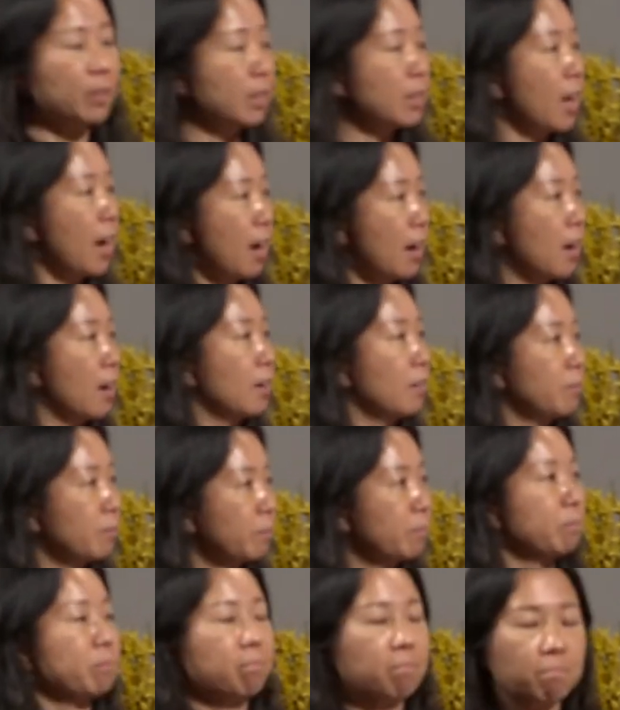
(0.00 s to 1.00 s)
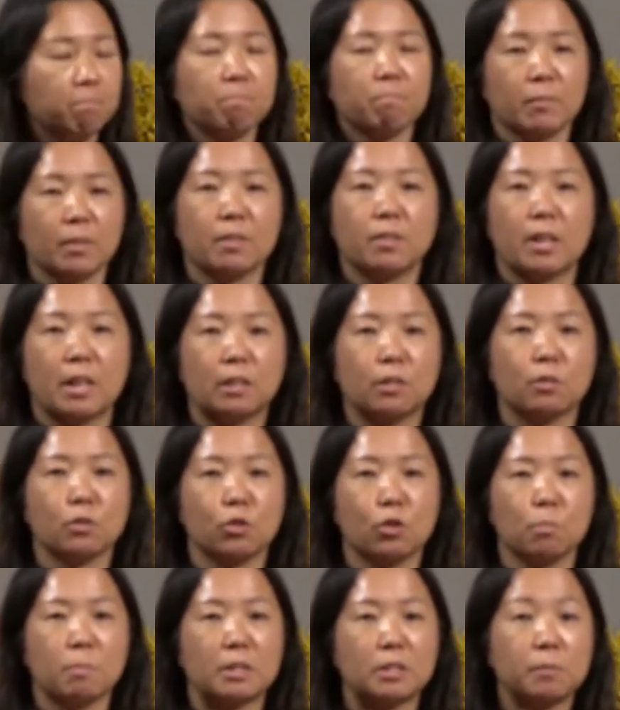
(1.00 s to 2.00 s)
yeah, thank you
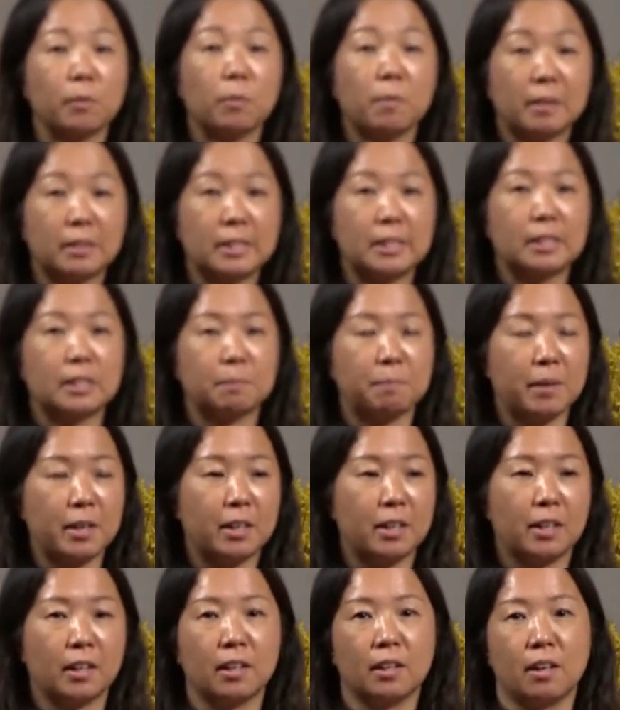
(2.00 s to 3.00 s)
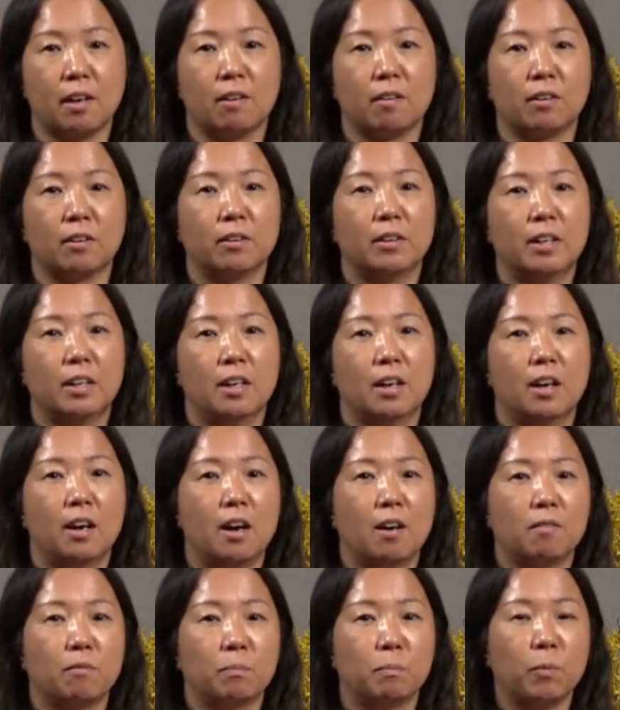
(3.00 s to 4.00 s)
so much for participating in our
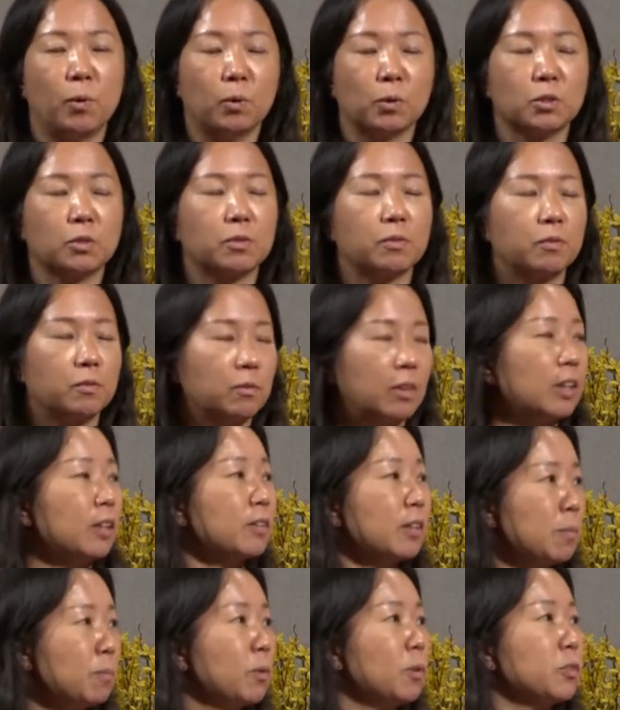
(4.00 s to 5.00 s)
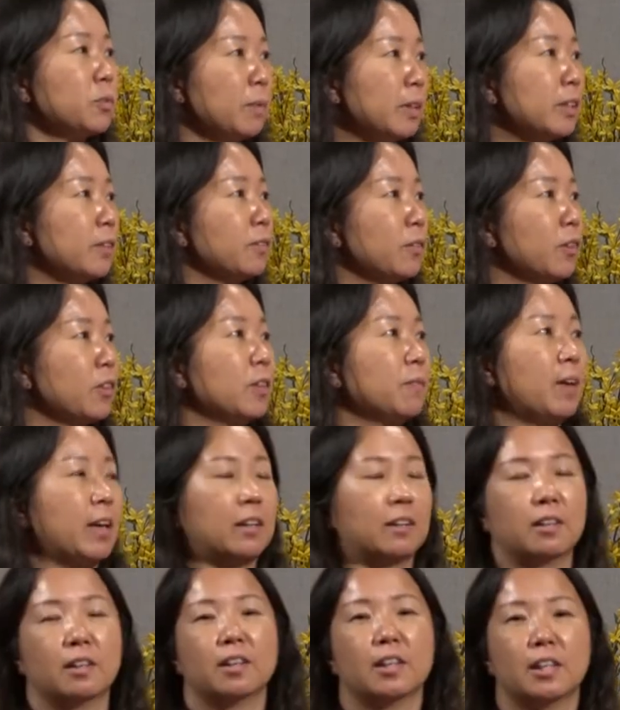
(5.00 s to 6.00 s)
one of the most wonderful
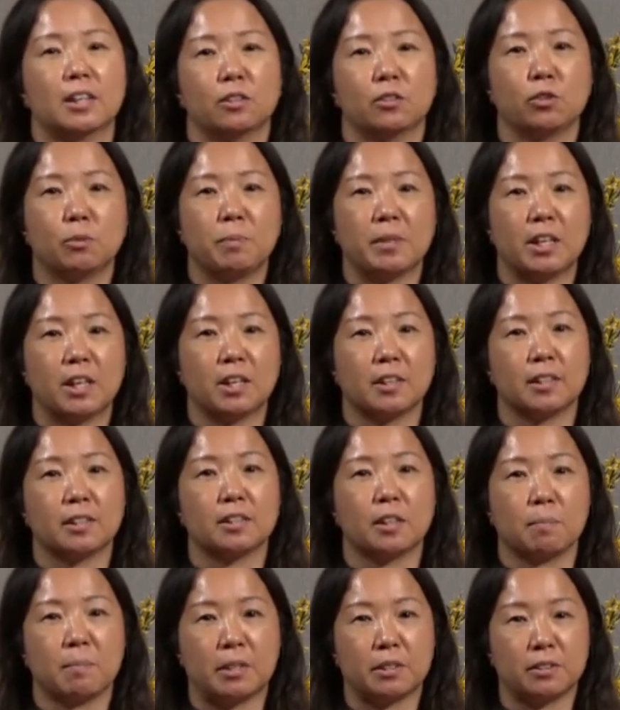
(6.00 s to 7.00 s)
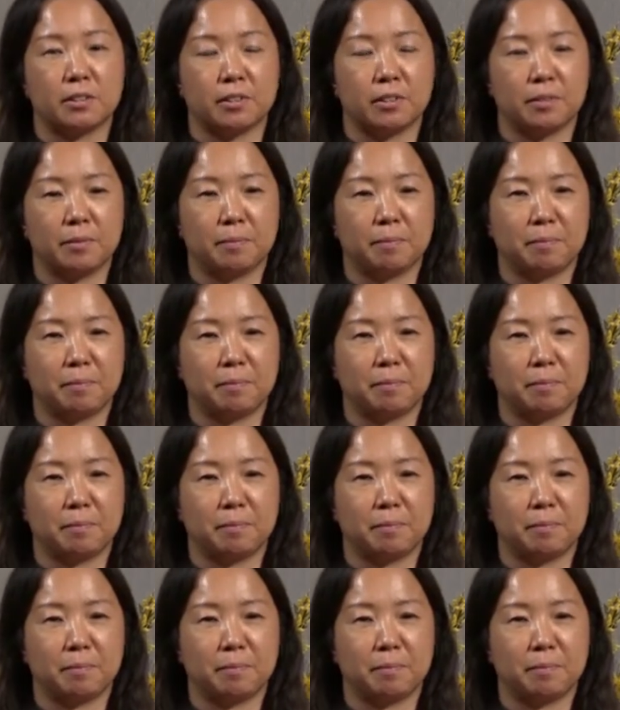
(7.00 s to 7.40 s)
event to begin the semester.